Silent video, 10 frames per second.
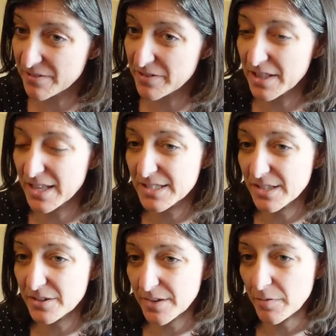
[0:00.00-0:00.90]
of VLS
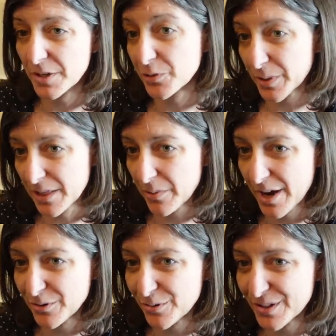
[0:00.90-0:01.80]
cells have about
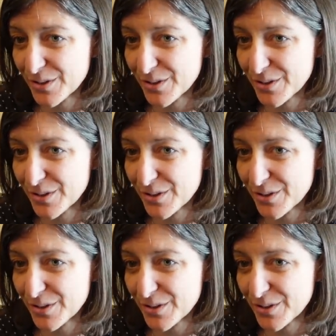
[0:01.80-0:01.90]
2,300.